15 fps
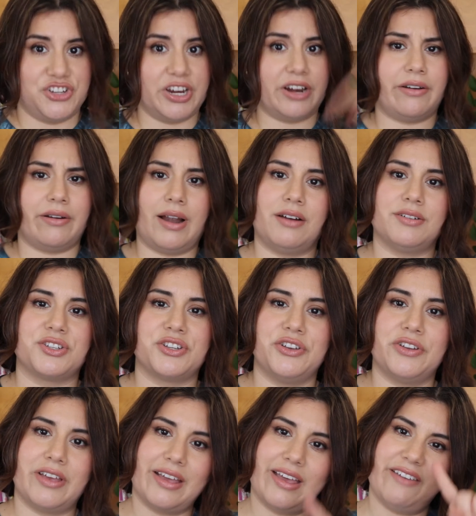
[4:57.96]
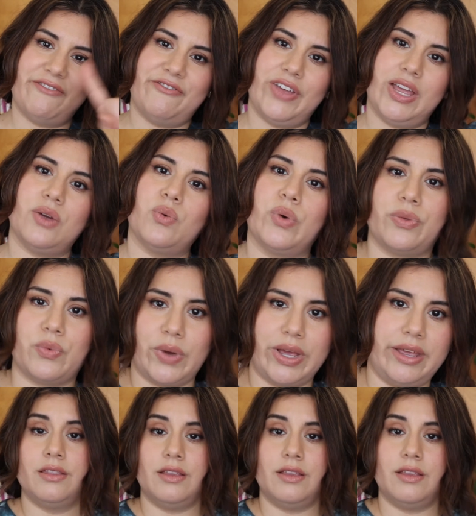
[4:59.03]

Check her out so you can get fit with Whit.